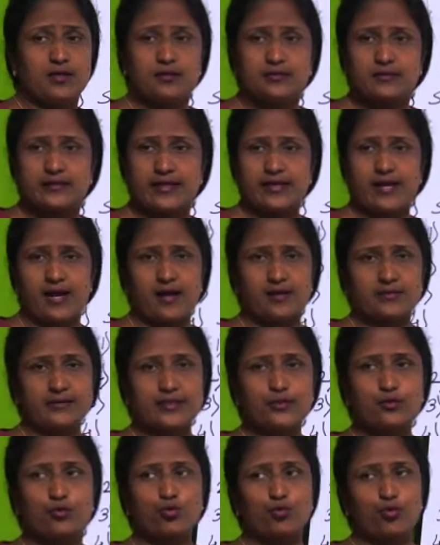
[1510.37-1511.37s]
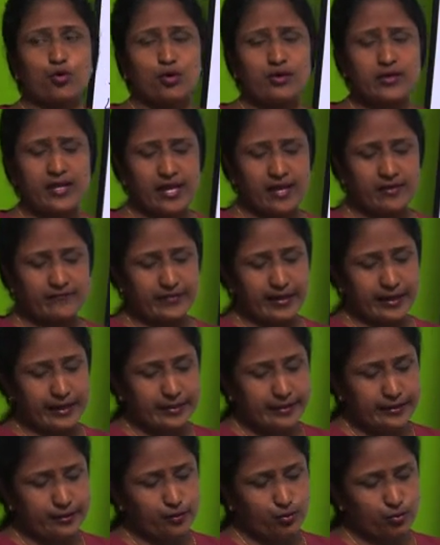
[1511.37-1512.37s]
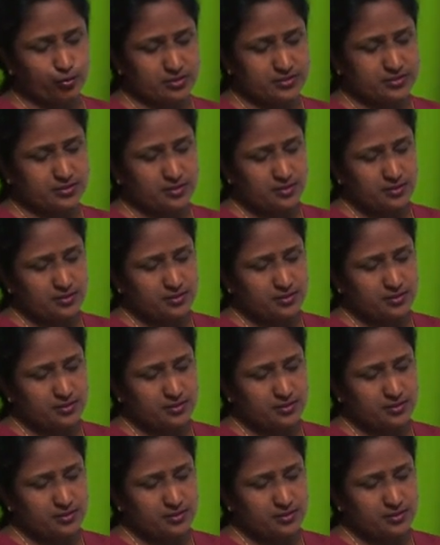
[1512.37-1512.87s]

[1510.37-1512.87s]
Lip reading: They do not have any rules.